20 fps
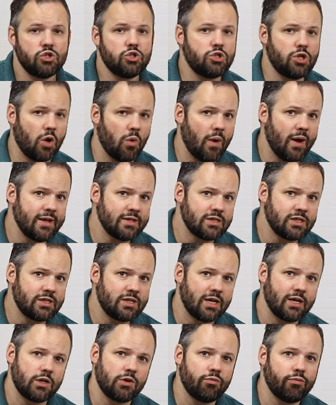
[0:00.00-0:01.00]
Don't
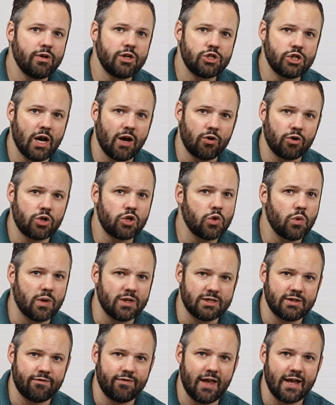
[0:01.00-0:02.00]
hesitate to reach out to
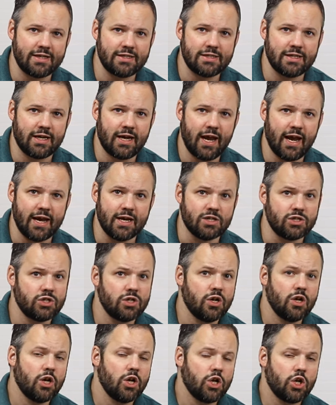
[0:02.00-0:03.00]
us if that's the case.
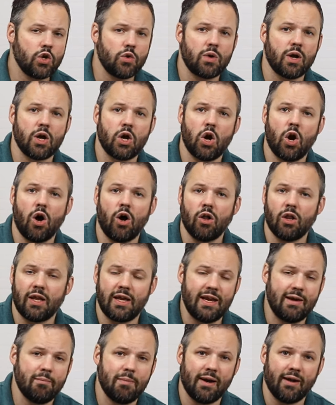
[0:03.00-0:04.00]
You can call,
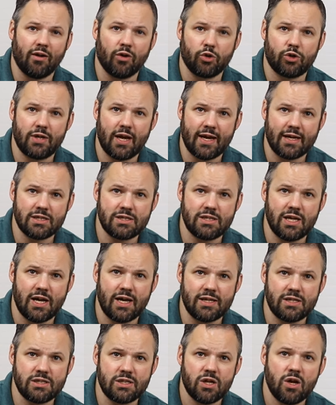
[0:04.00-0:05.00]
email, or text
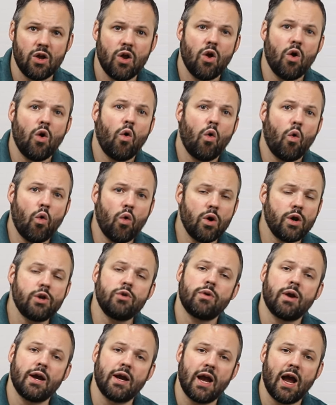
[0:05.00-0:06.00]
us, or
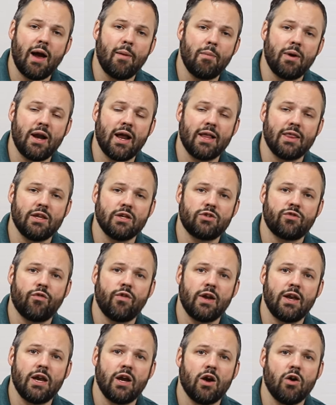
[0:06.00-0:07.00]
you can comment on this
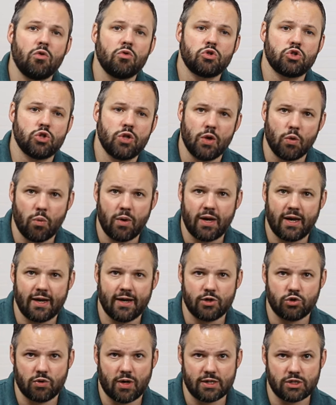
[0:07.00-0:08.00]
video so that we can
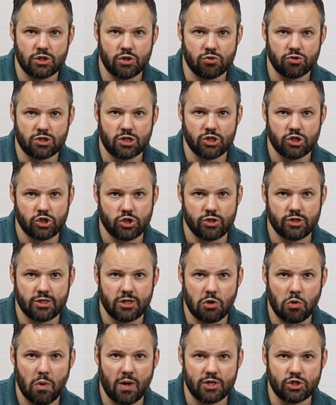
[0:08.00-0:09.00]
address those concerns
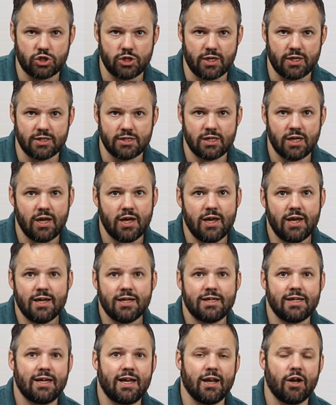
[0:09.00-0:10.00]
and questions.
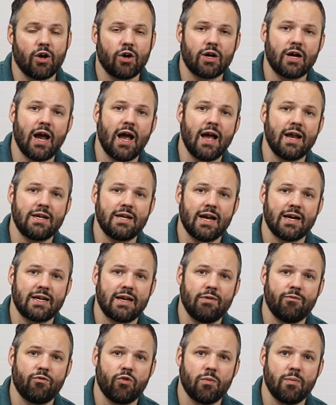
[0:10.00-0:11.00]
To get our contact
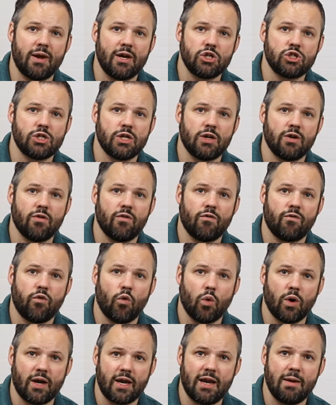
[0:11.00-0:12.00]
information
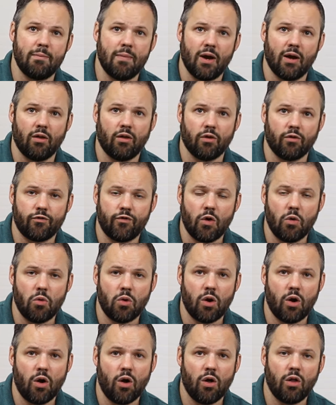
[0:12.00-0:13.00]
for email or phone
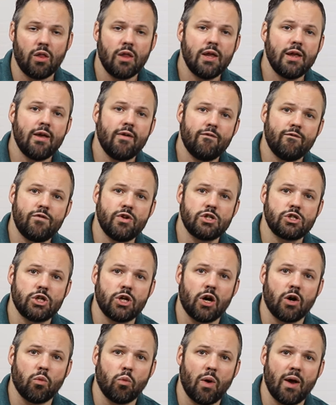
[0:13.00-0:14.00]
call, visit
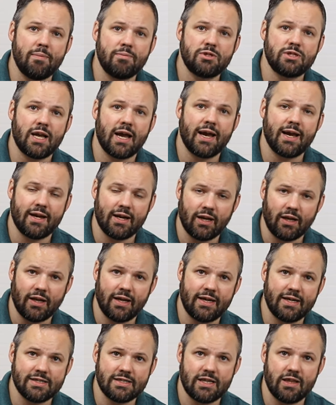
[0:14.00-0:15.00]
our website,
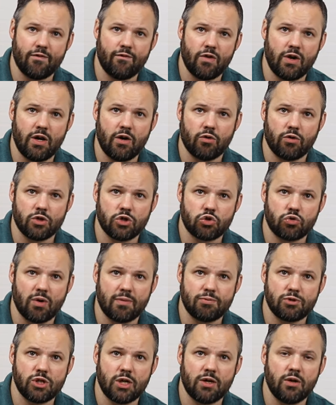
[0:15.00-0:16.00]
link is in the video
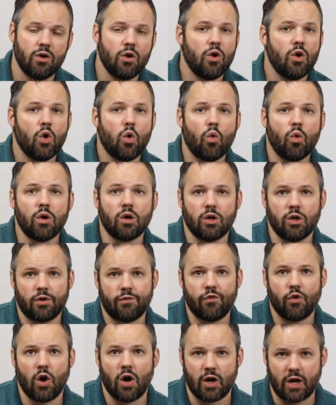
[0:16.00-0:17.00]
description, or look
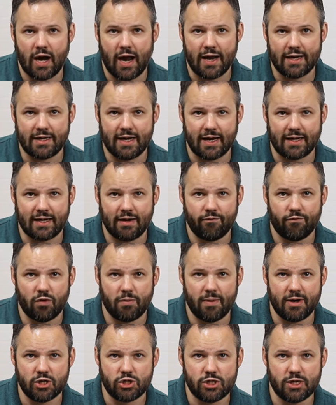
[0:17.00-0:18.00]
for our contact
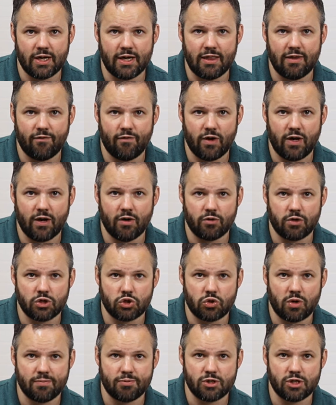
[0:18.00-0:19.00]
information in the video
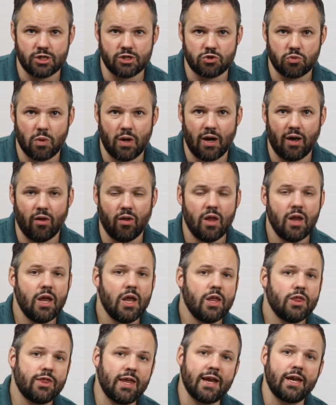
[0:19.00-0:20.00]
description as well.
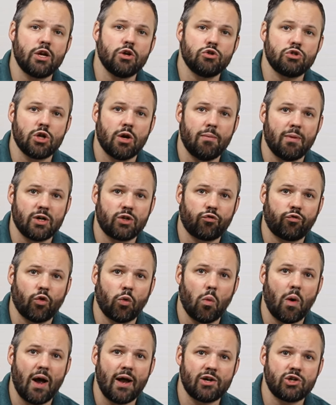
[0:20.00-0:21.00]
Thank you so much for
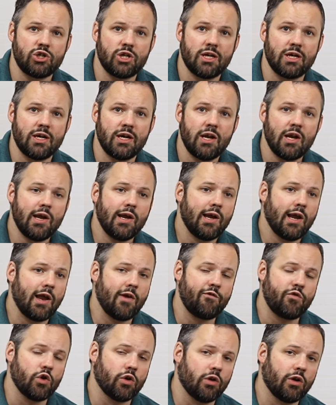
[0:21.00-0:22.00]
watching.
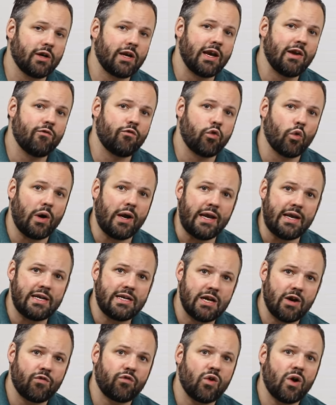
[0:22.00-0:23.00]
If you're looking for a
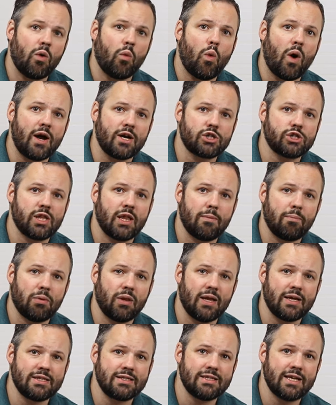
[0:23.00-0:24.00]
different Washlet
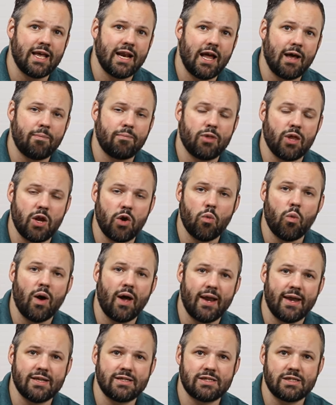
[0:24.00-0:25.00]
Plus setup that you
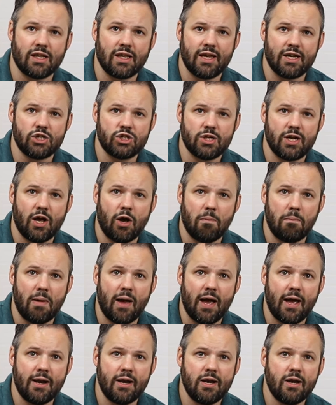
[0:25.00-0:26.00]
want installation help
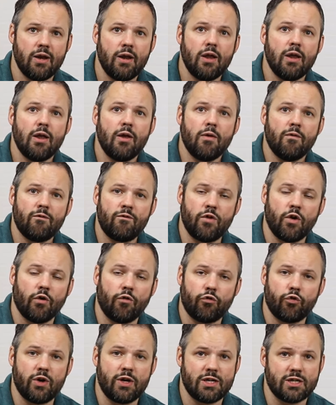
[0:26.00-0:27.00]
on, feel
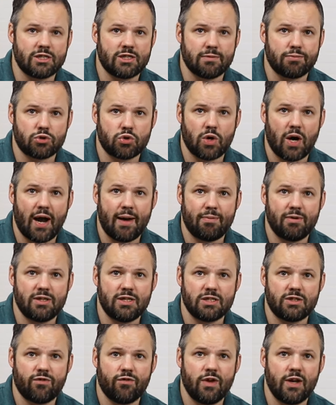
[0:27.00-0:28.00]
free to subscribe to
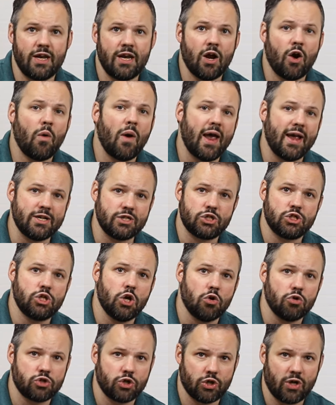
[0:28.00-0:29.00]
this video as
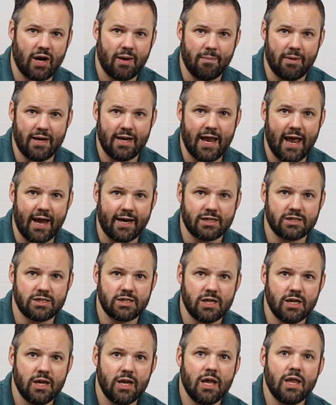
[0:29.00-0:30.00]
those are coming
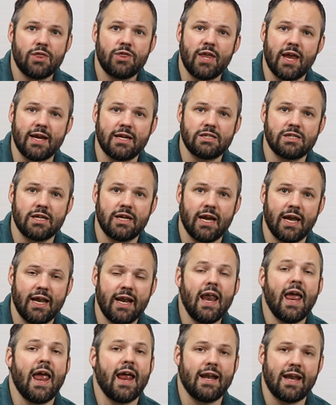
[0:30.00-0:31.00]
next. Thanks
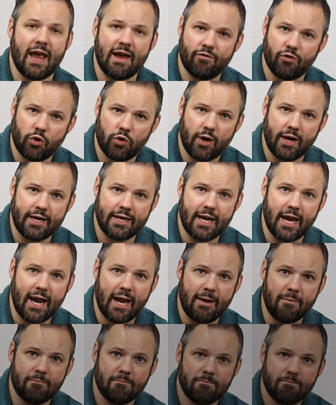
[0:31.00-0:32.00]
again and have a great
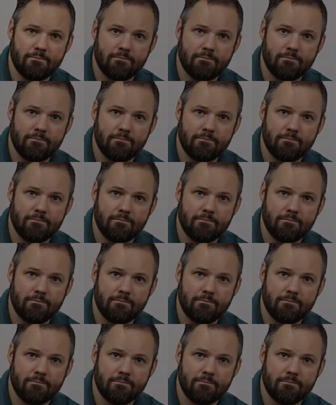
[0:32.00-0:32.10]
day.